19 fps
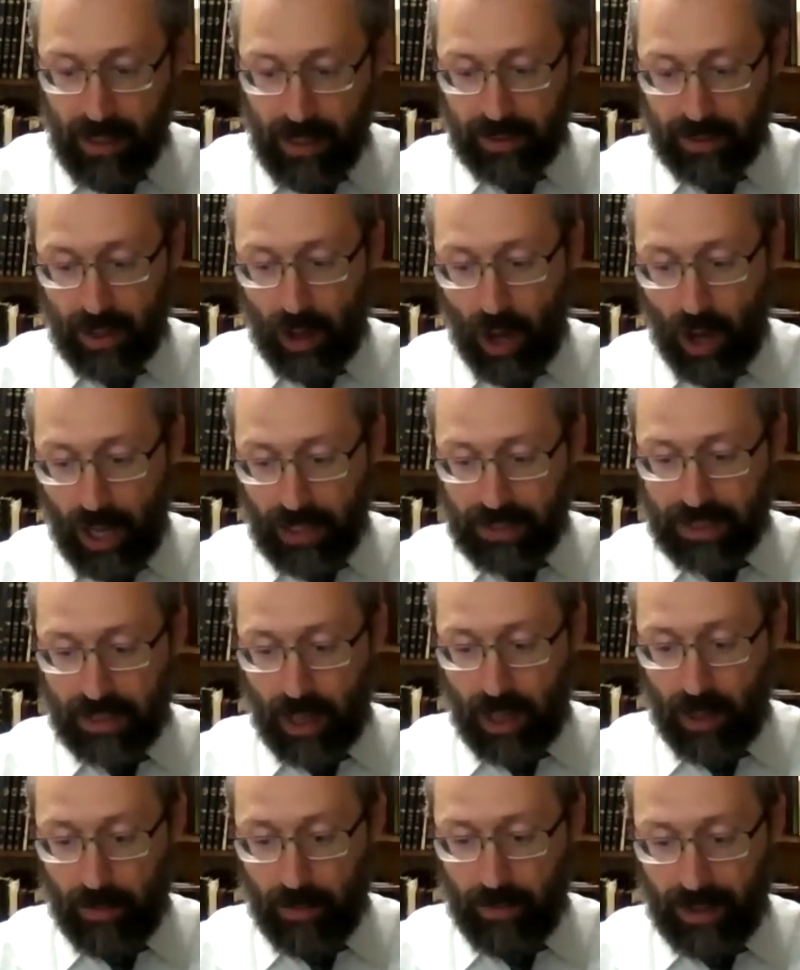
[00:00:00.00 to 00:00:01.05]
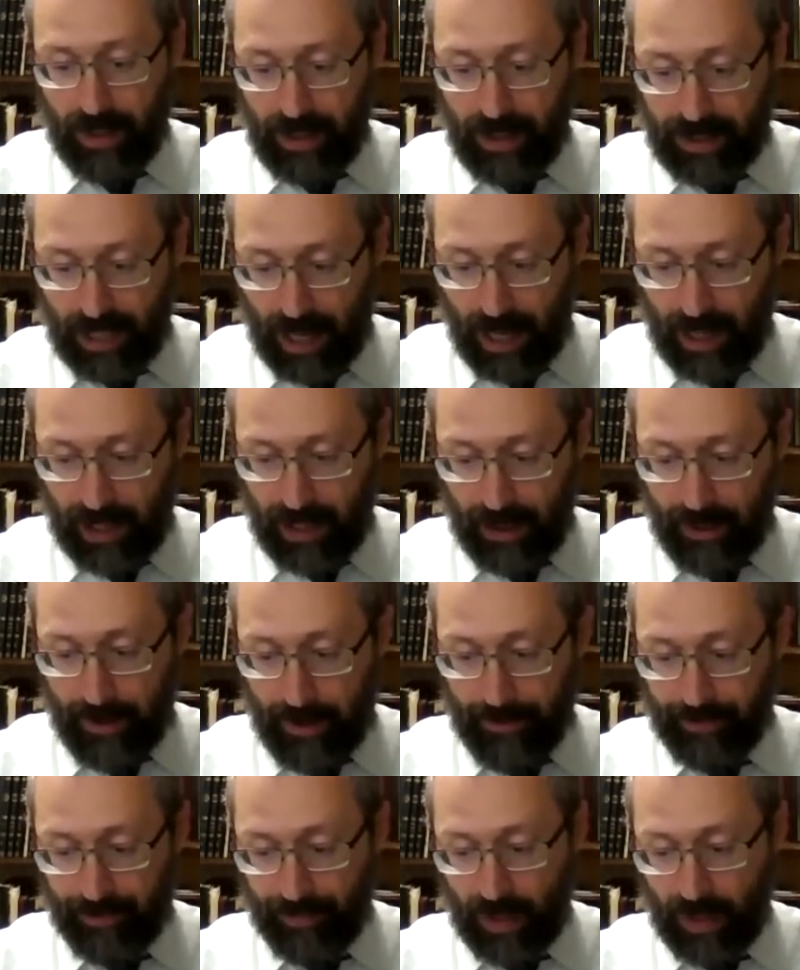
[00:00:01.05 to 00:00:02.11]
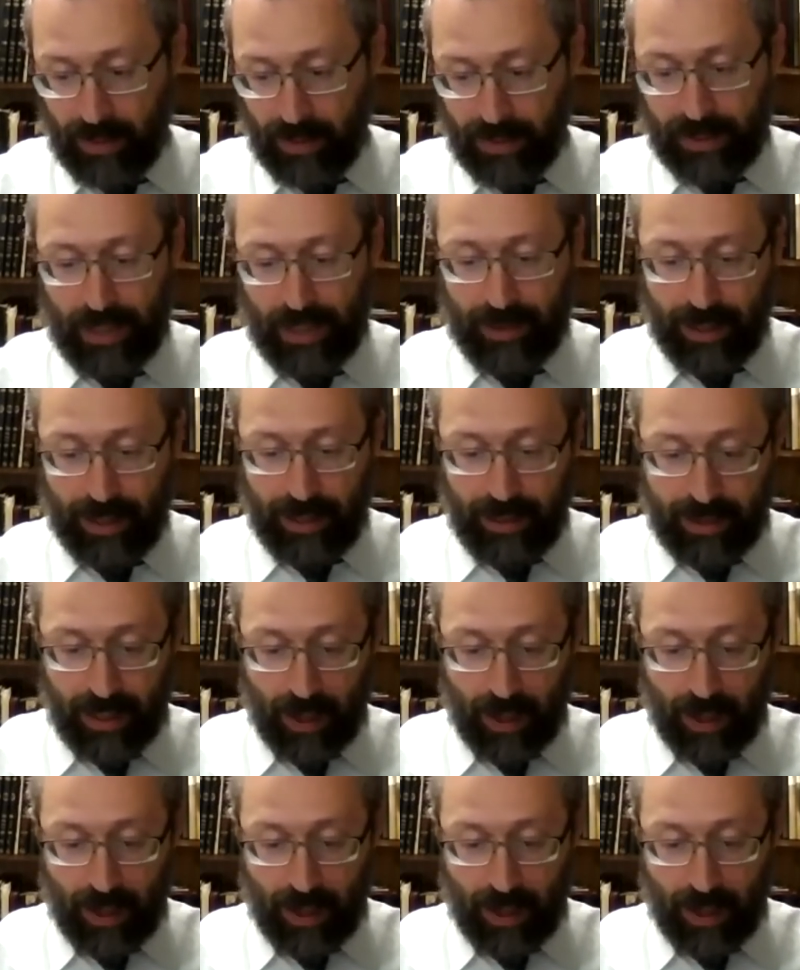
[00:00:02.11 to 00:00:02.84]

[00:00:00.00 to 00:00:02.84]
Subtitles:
So hasam ben ischani. These